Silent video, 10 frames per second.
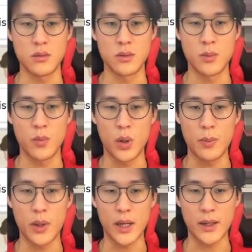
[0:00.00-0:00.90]
What
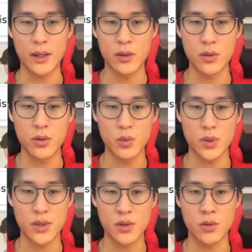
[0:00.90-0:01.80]
black needed to do
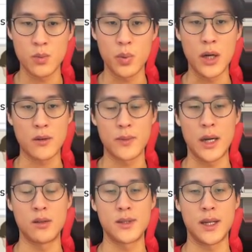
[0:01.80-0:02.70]
was to block from the outside